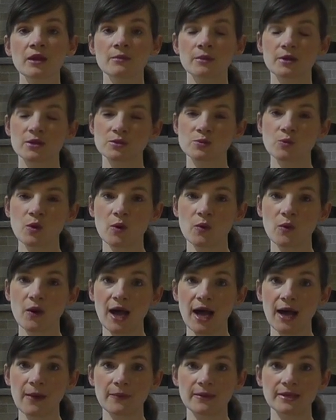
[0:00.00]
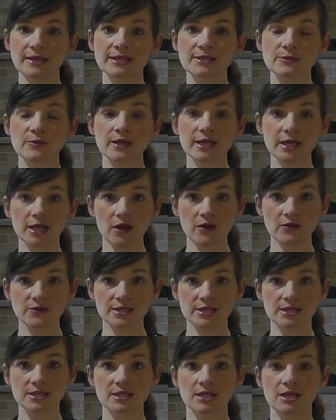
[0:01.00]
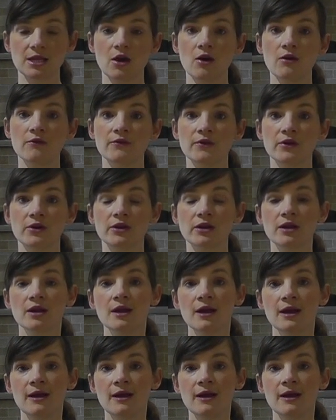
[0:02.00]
because what will happen is when it goes into the oven,